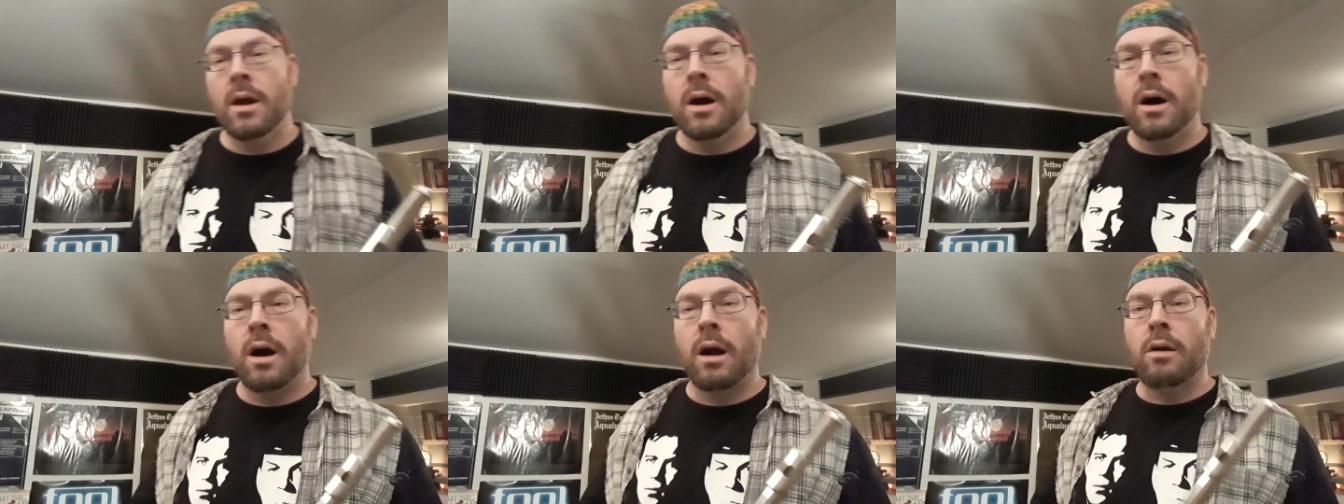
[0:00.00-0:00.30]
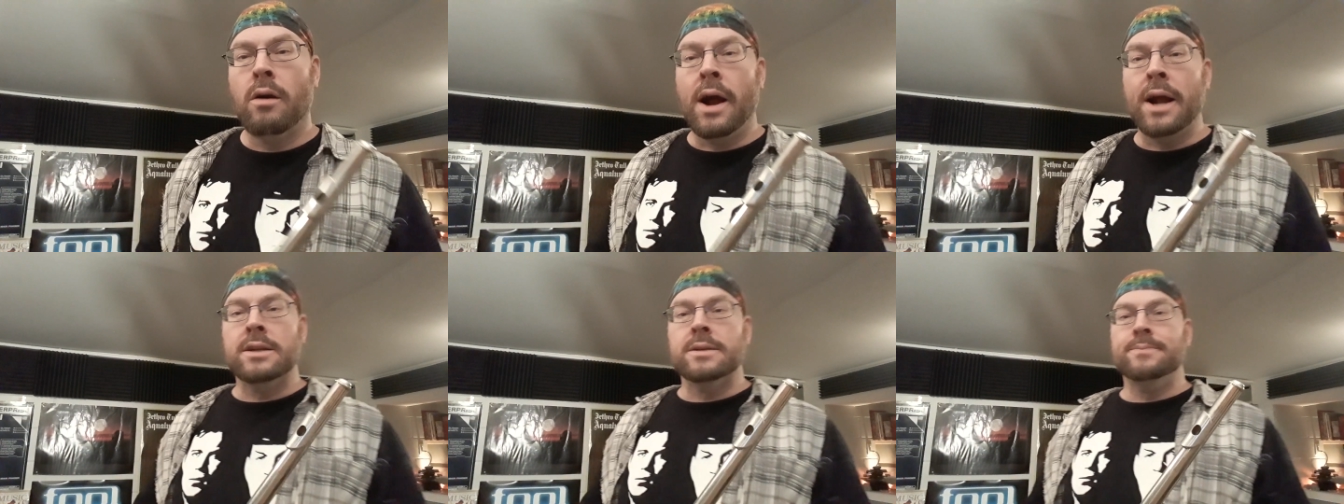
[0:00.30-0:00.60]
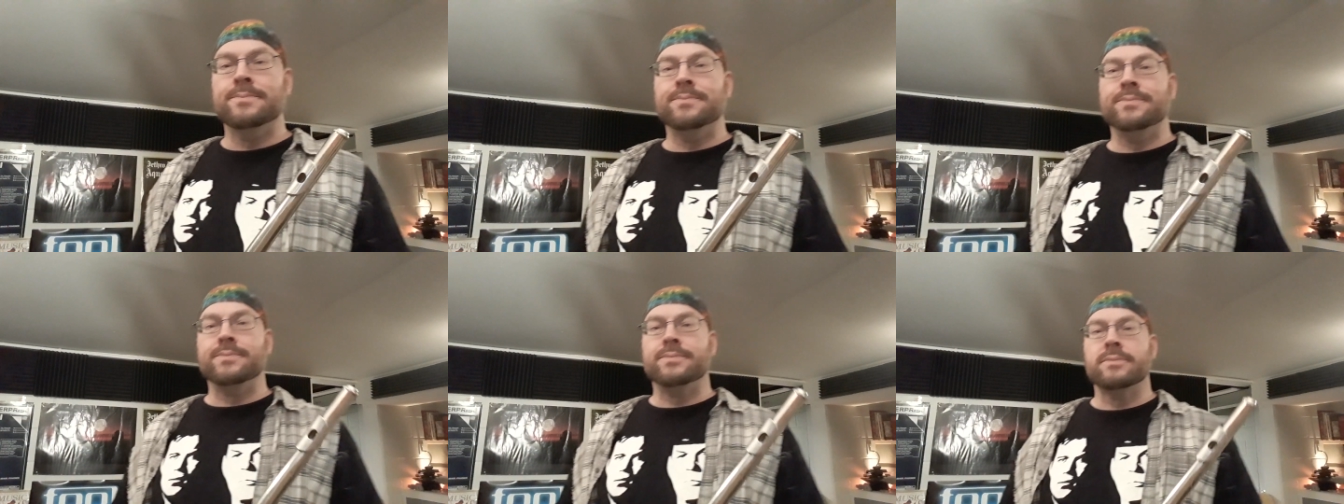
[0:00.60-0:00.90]
All right.
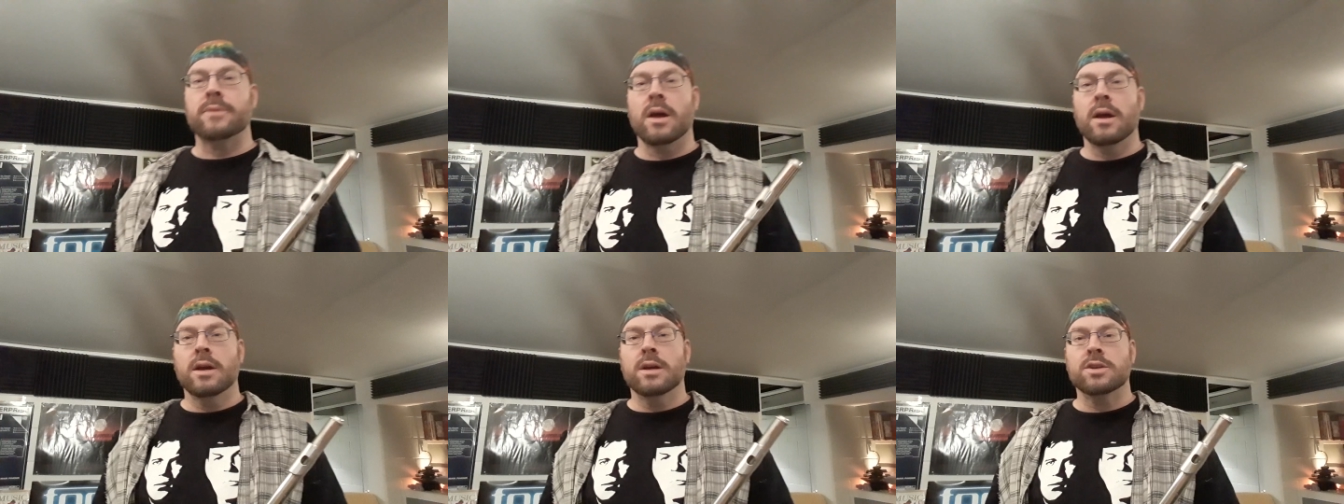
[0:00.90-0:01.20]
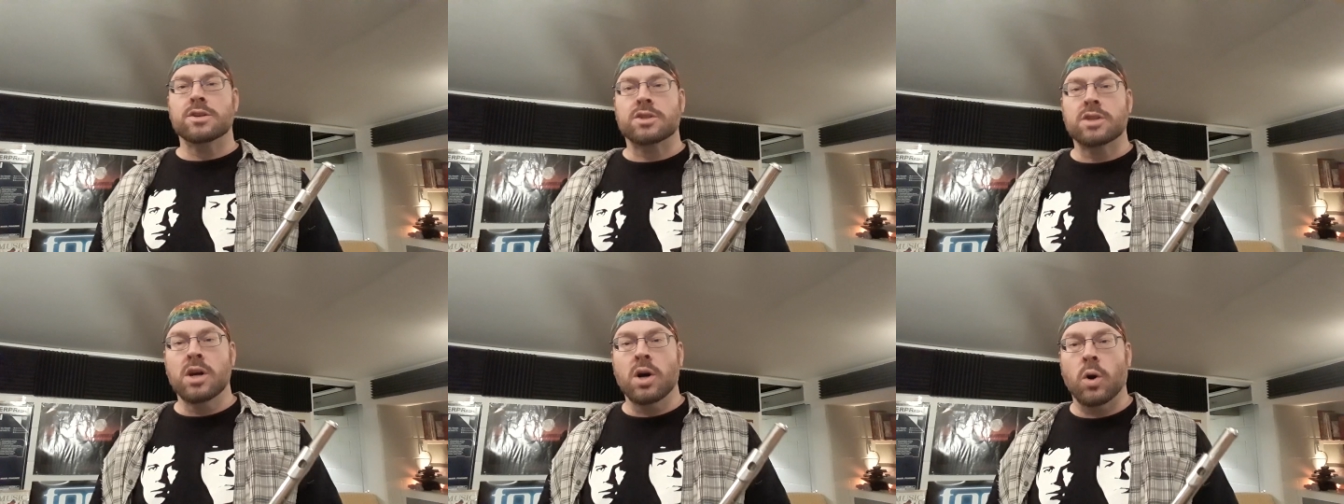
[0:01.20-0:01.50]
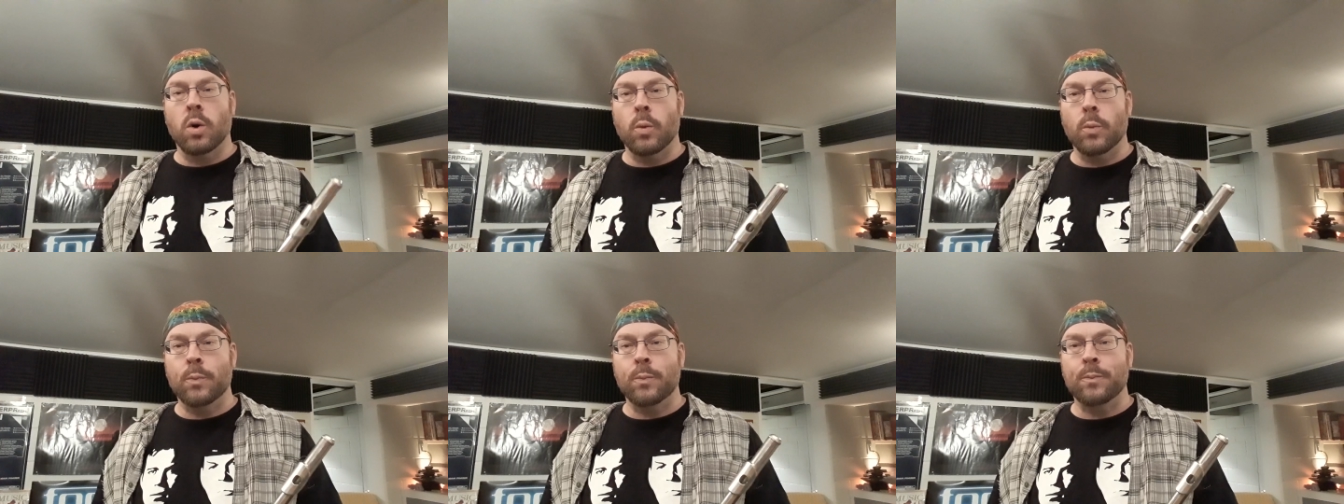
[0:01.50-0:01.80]

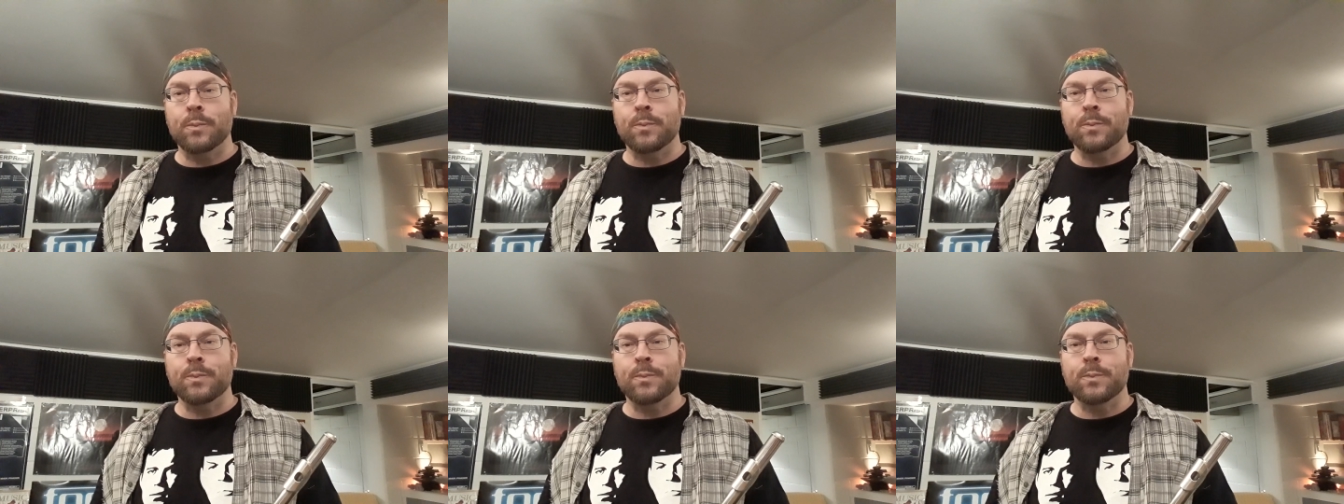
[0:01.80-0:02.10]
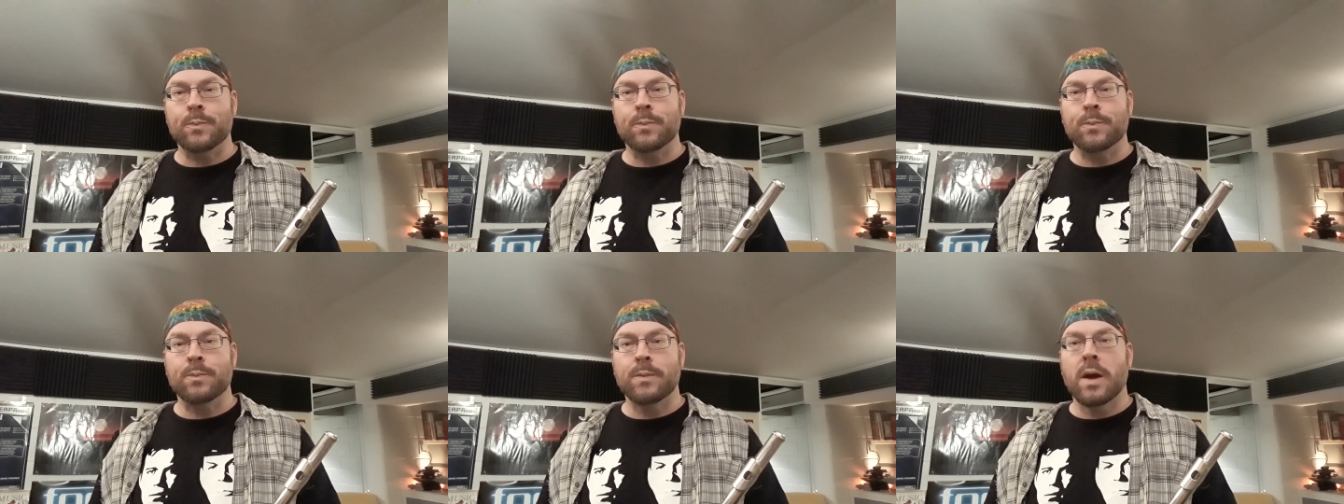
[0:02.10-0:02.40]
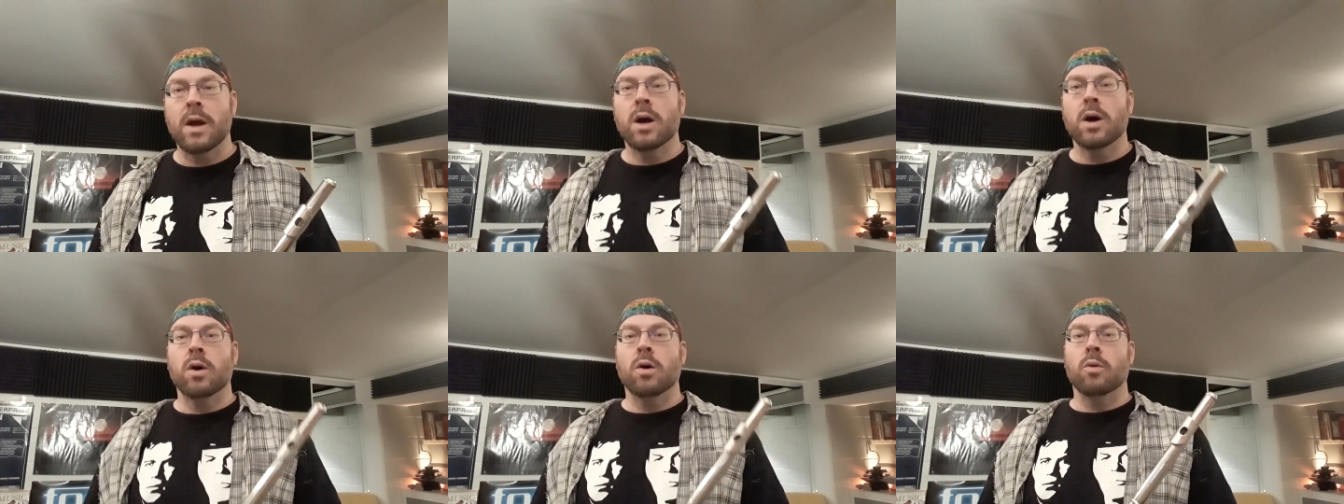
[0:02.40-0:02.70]
So
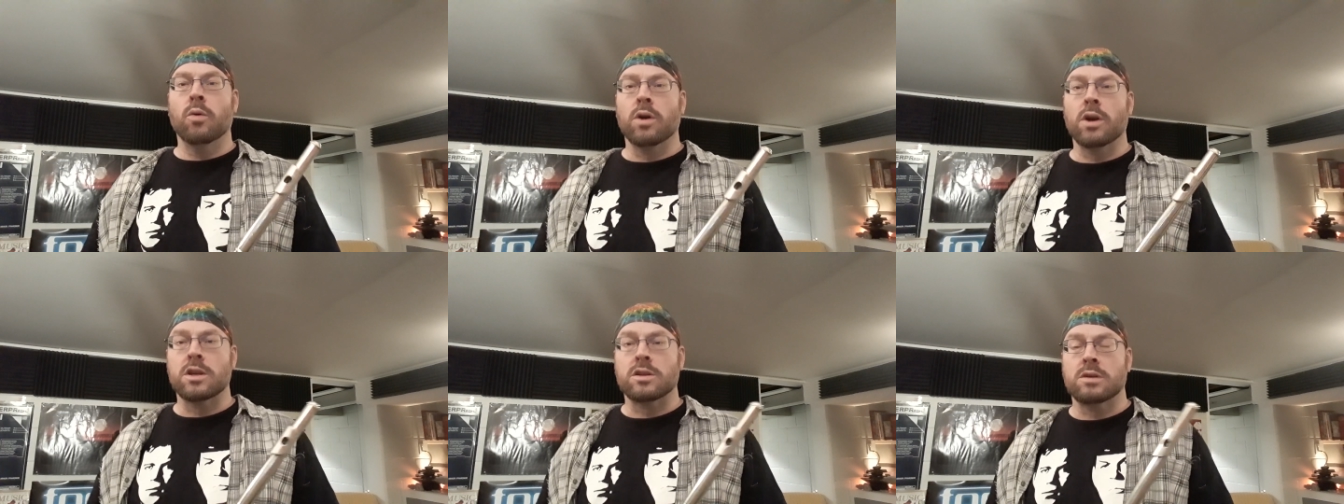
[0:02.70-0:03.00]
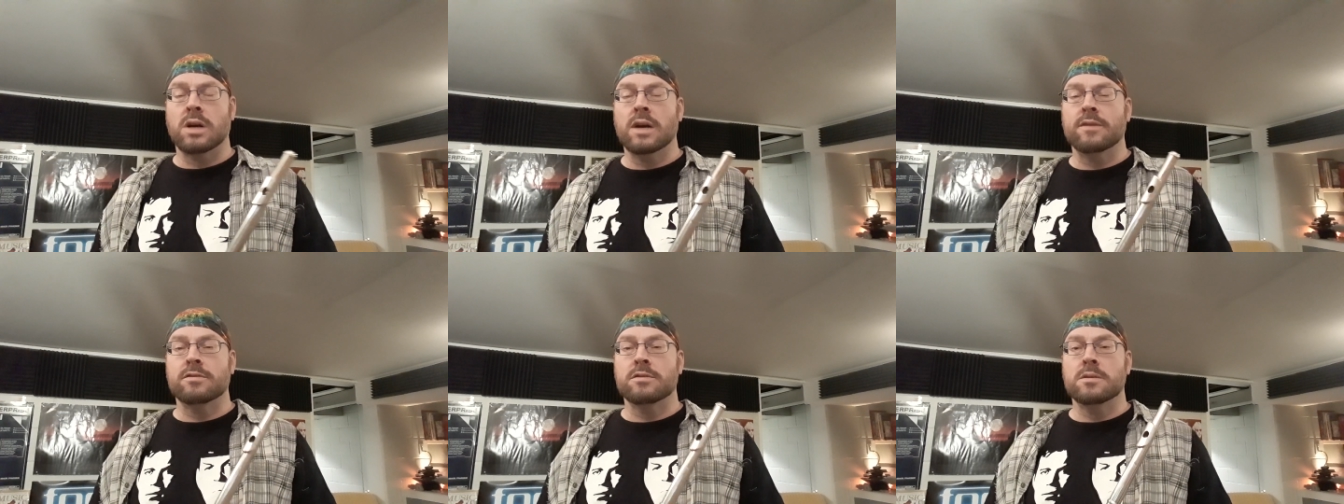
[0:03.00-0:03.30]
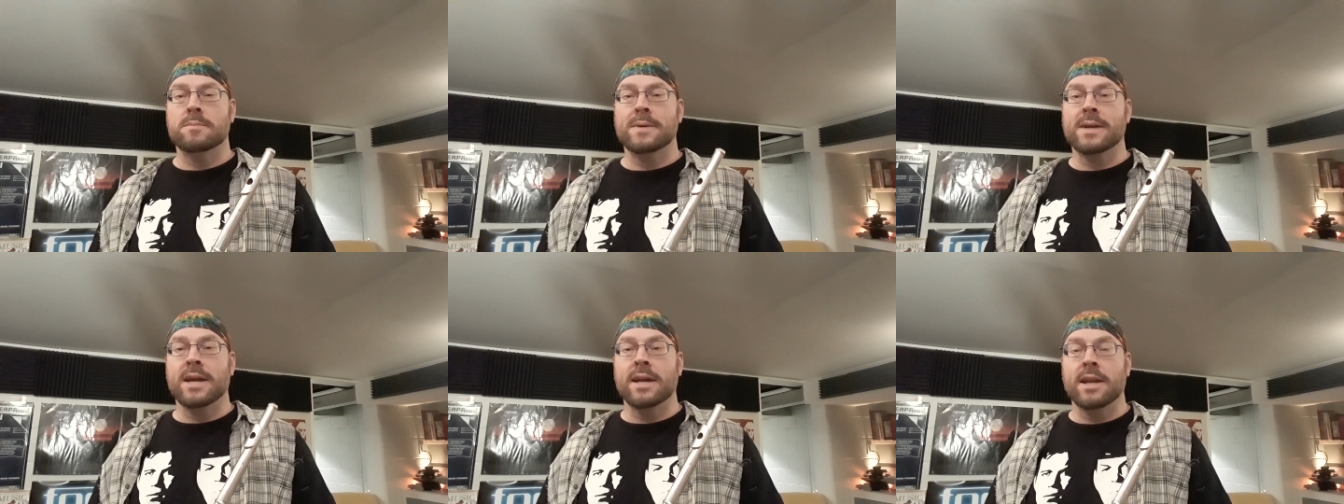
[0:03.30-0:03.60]
we're going to try it from the
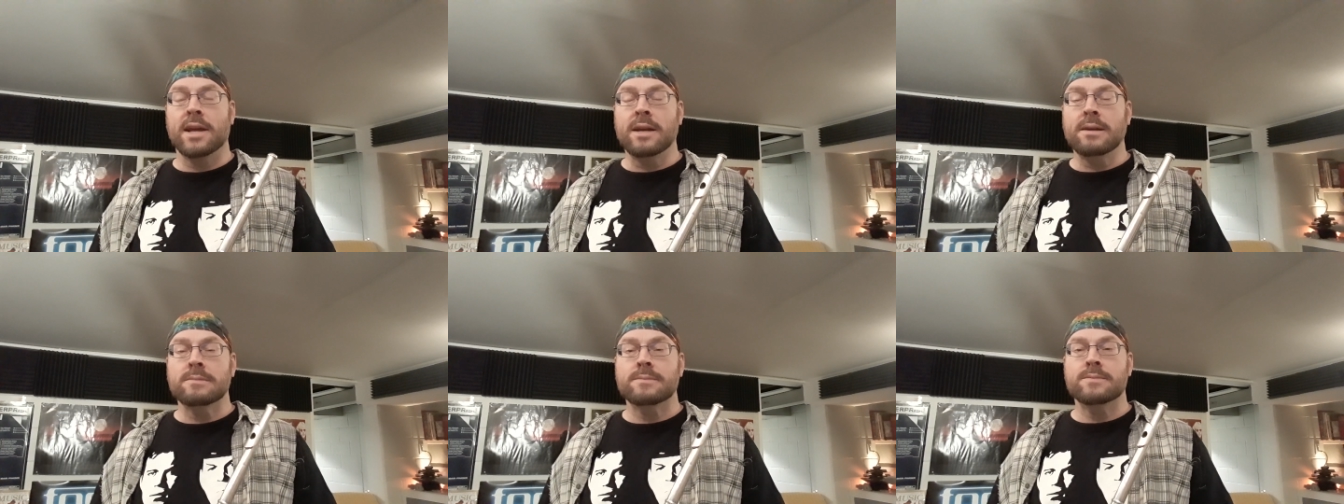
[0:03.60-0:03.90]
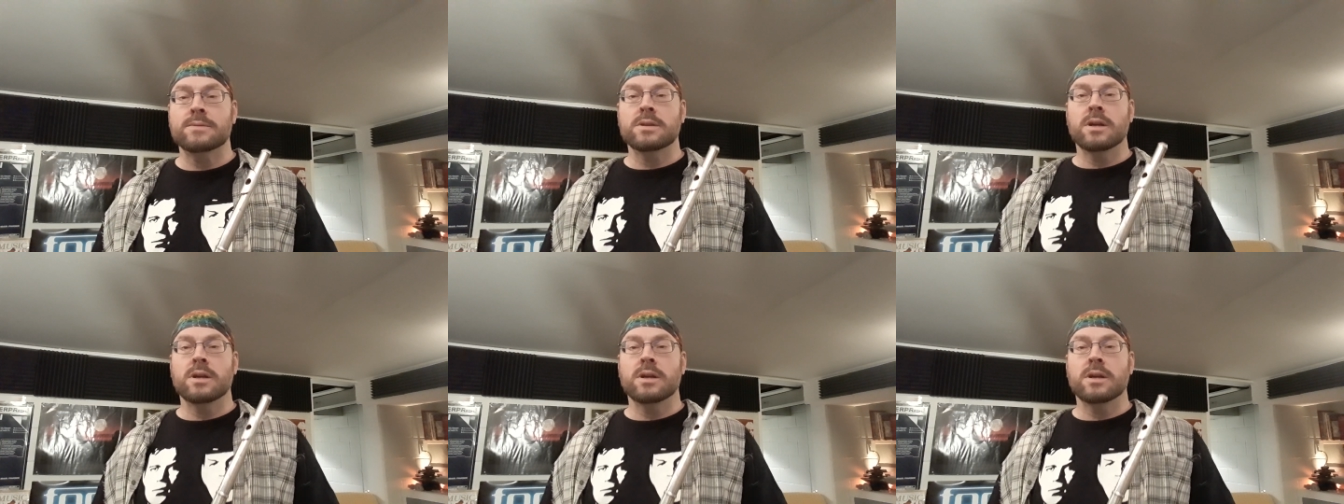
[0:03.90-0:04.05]
beginning.